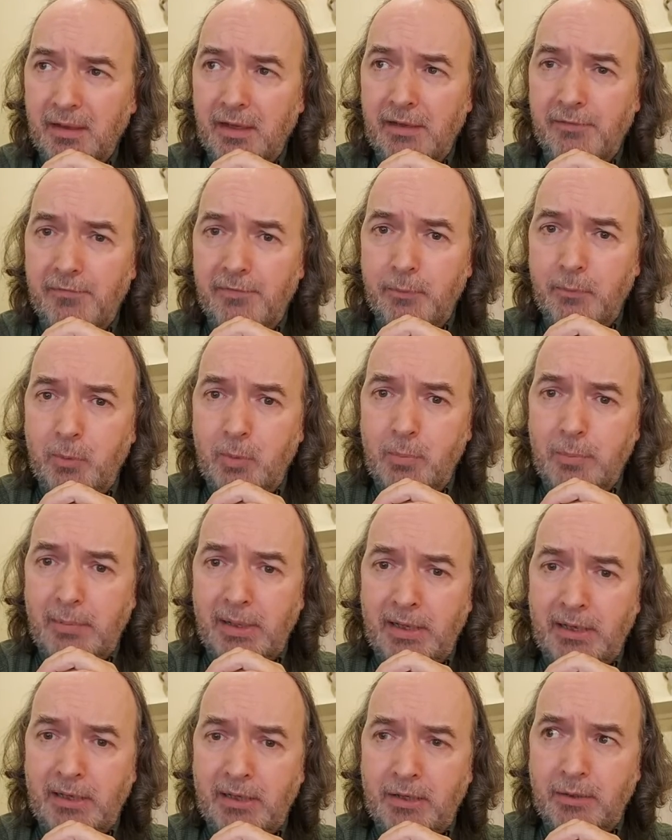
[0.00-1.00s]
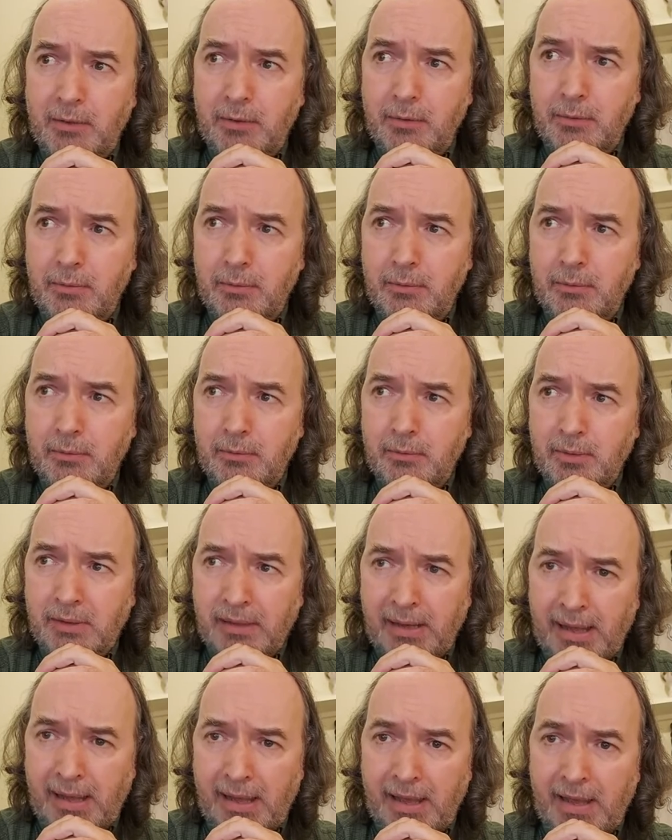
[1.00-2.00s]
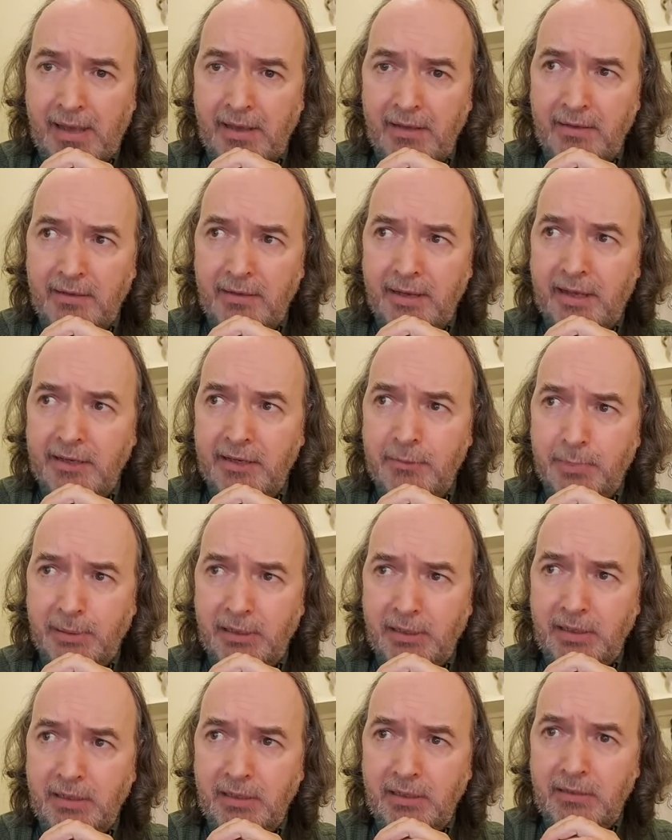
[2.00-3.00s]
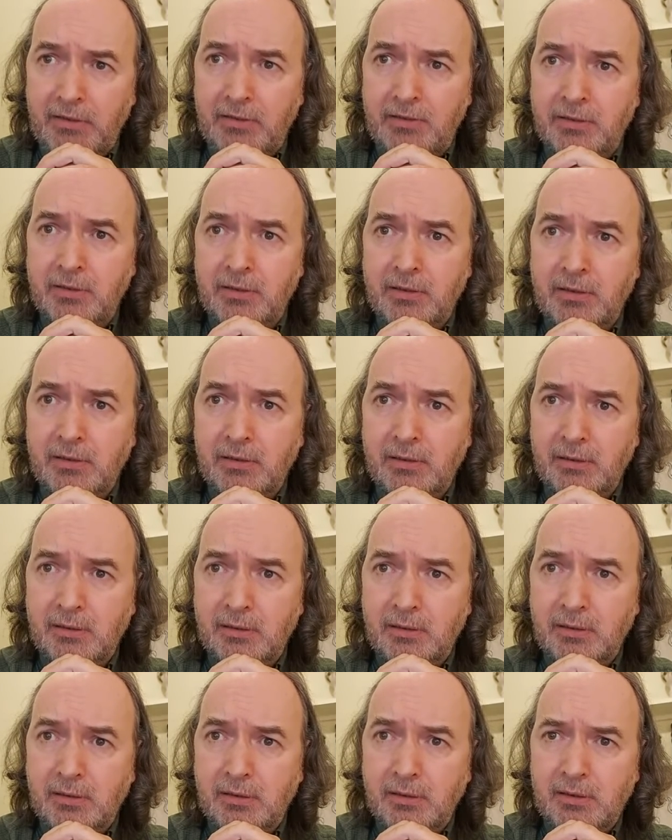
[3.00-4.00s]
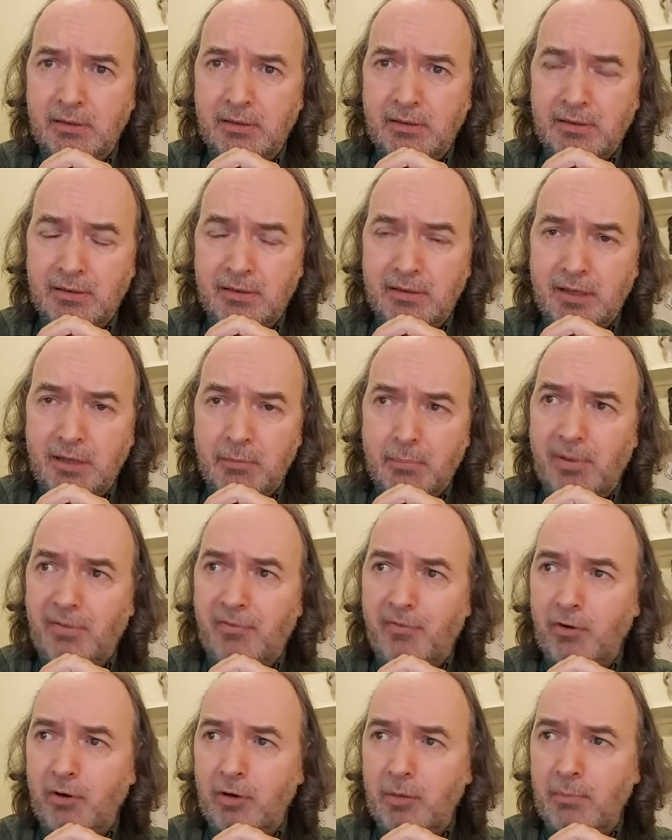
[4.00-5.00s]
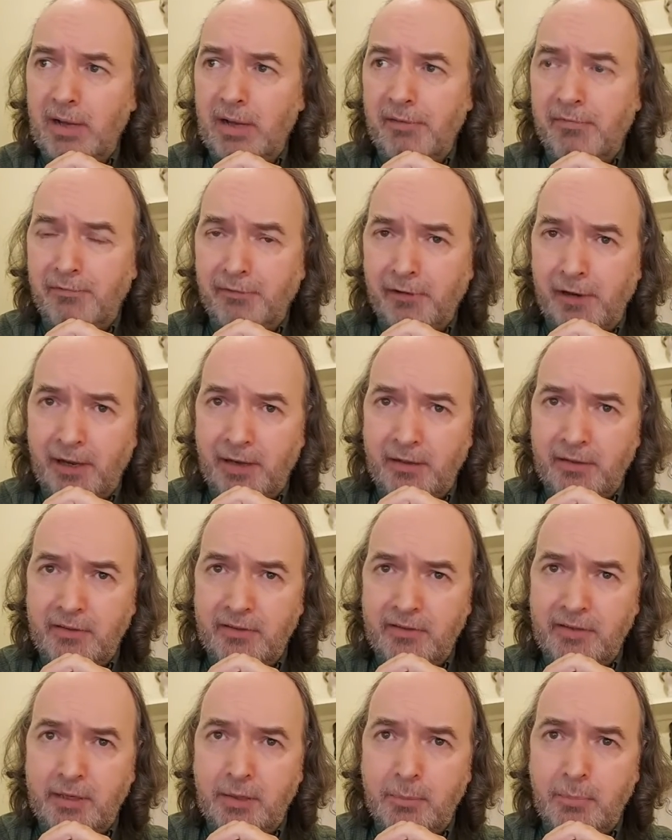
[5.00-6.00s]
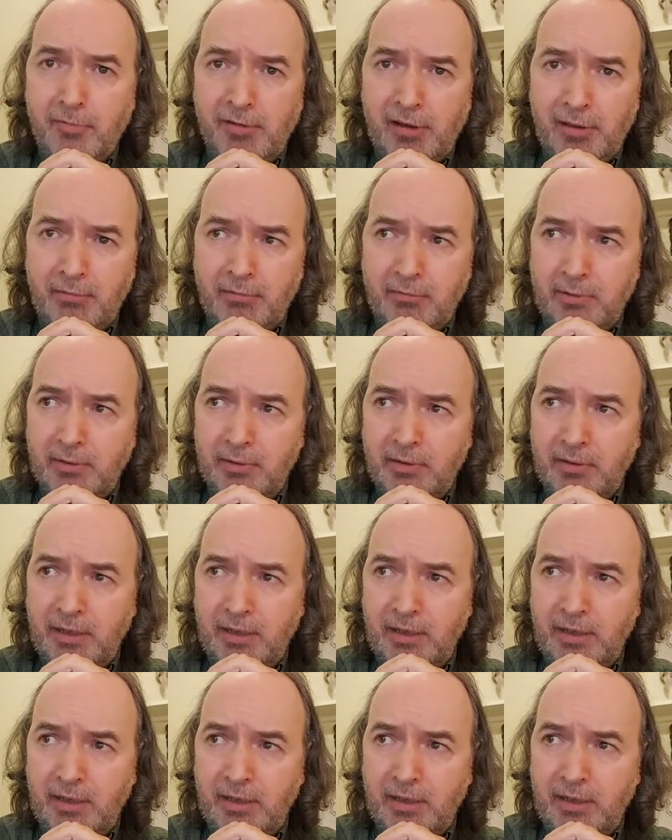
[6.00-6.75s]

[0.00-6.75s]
if it will make you glad and please, before my friends and brethren